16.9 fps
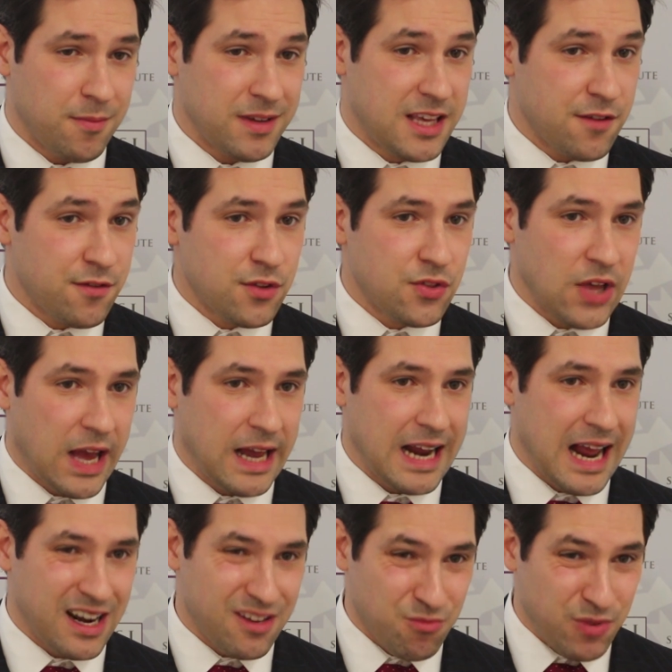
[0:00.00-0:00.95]
Given
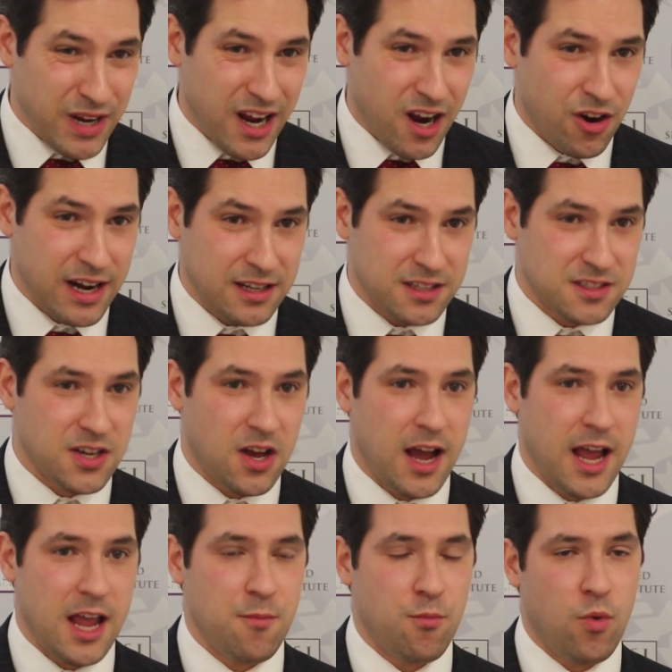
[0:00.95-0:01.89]
that we are at a
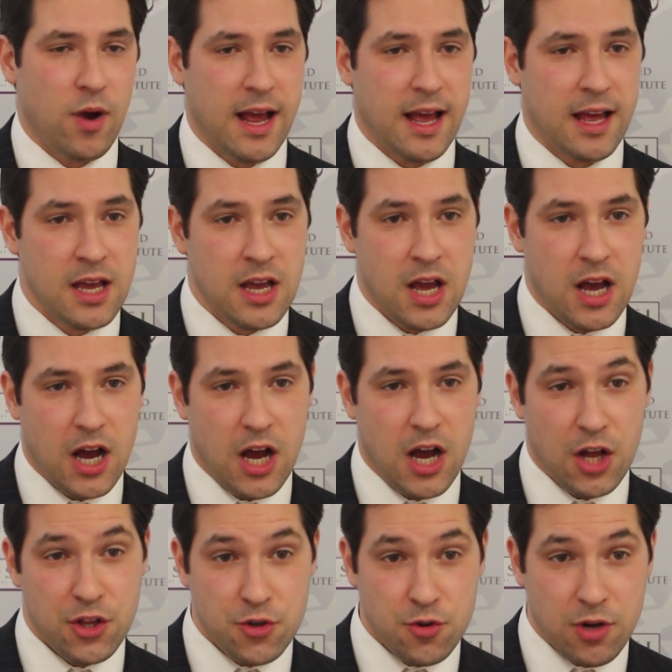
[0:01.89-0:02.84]
time where
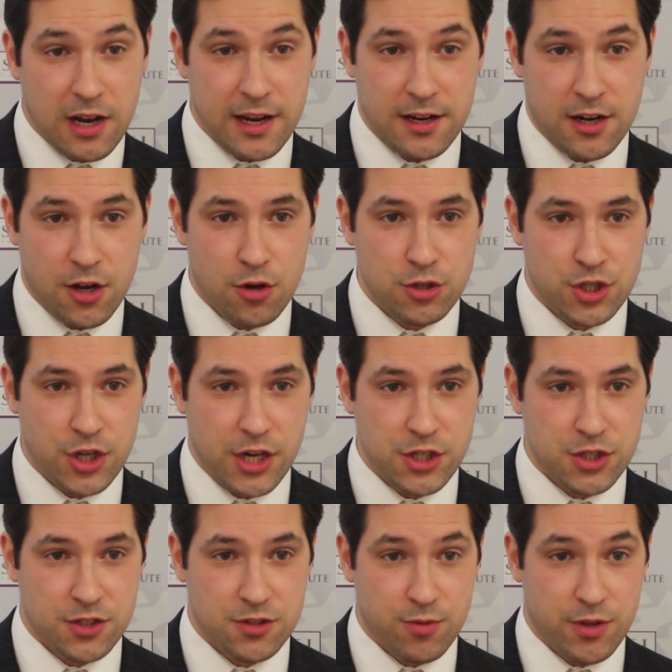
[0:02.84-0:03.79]
nuclear
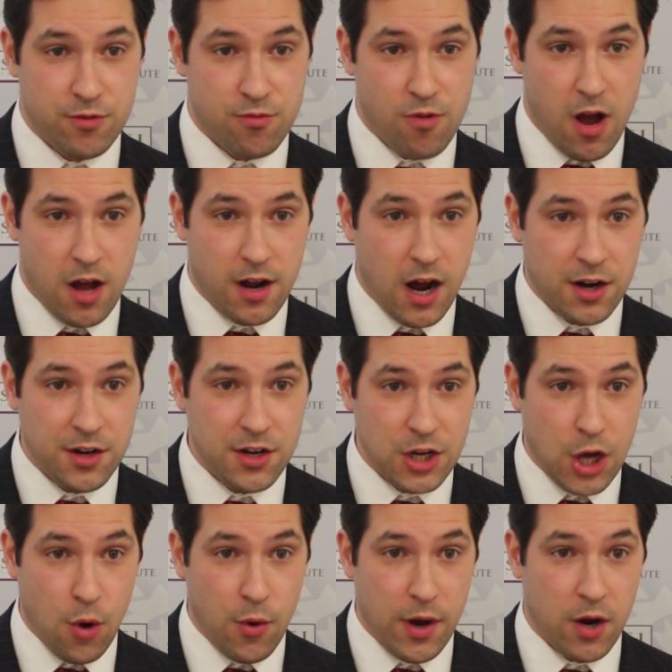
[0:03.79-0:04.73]
negotiations with Iran are
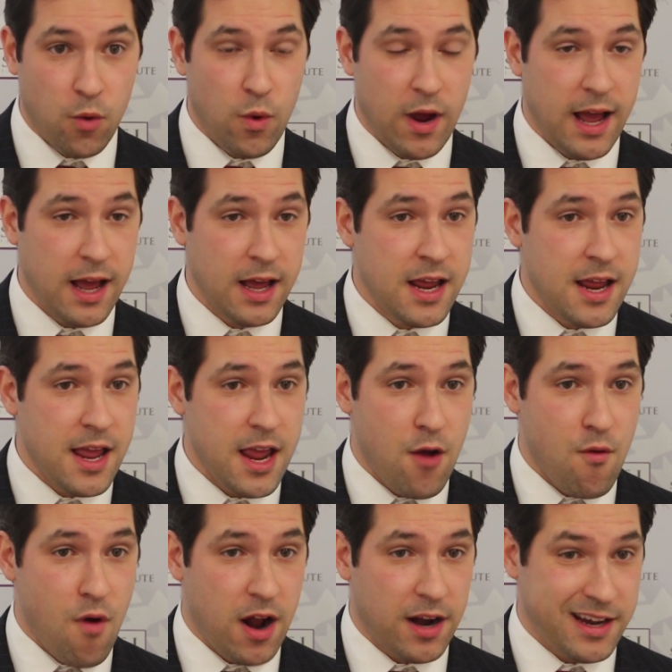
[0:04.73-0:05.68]
undergoing, where
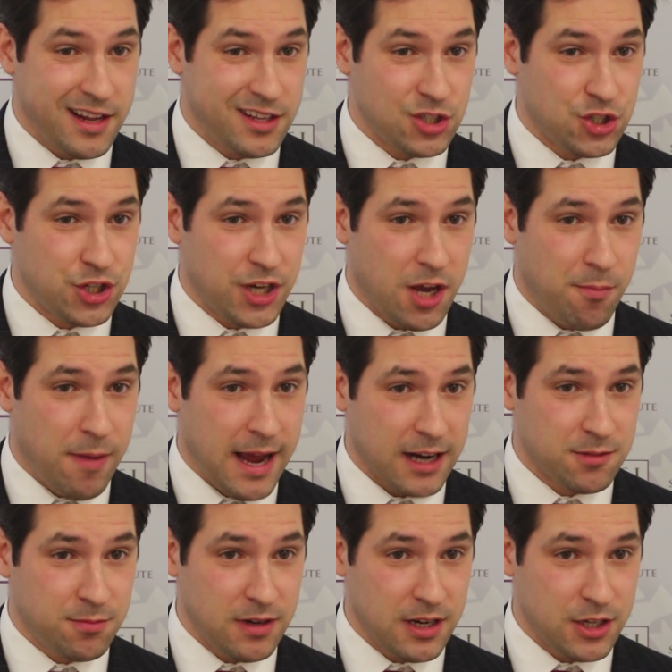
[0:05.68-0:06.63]
Iranian
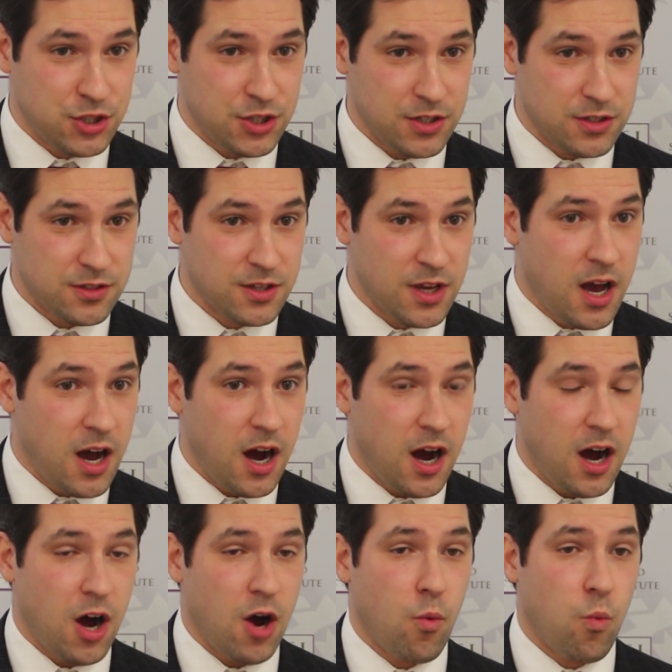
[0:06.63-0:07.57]
Shia-backed militias
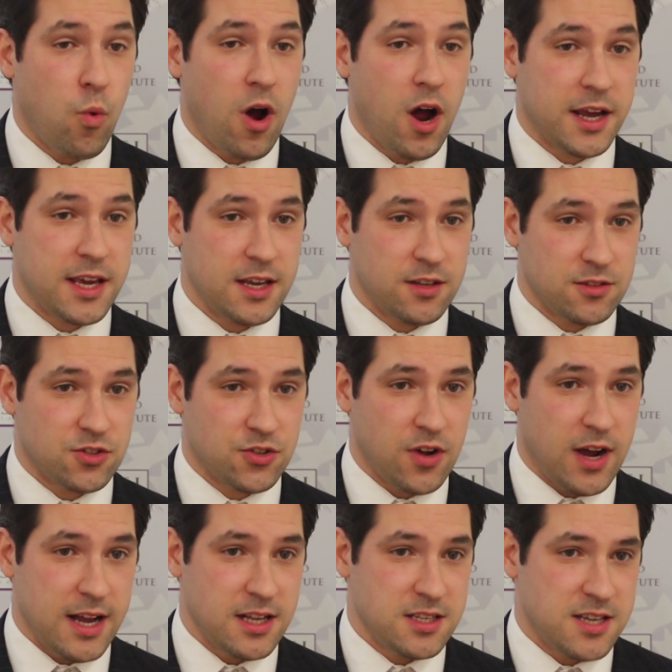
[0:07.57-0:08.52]
are working to
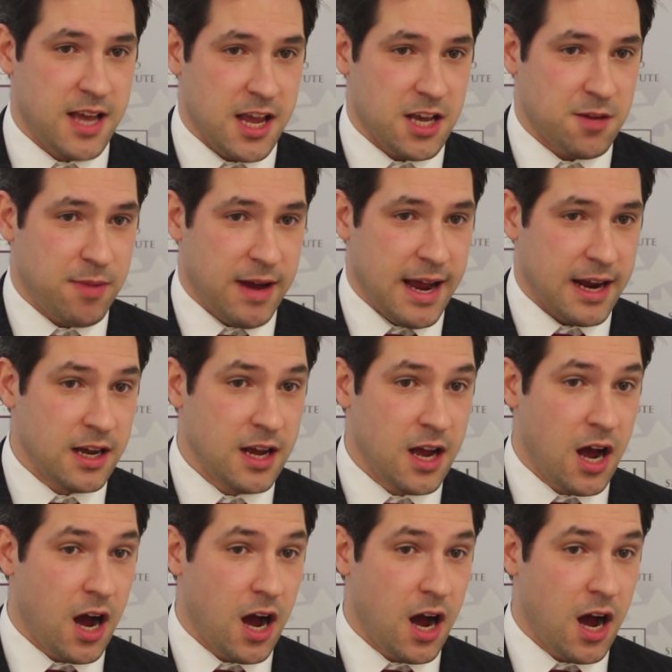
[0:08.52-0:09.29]
try and take back